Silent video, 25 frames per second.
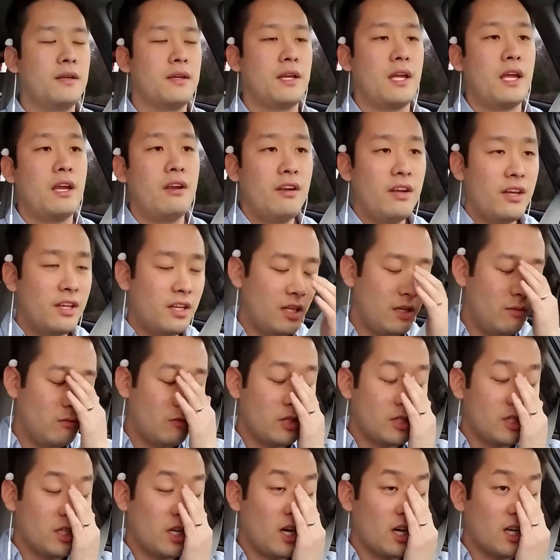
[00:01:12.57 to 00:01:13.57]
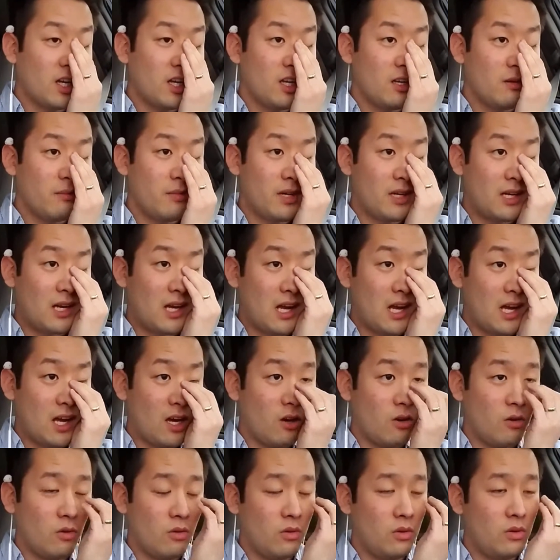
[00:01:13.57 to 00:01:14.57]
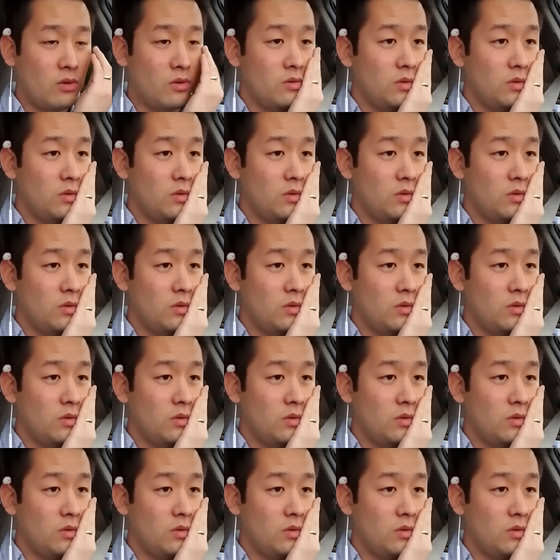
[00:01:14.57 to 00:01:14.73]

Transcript: Gary and him were talking about how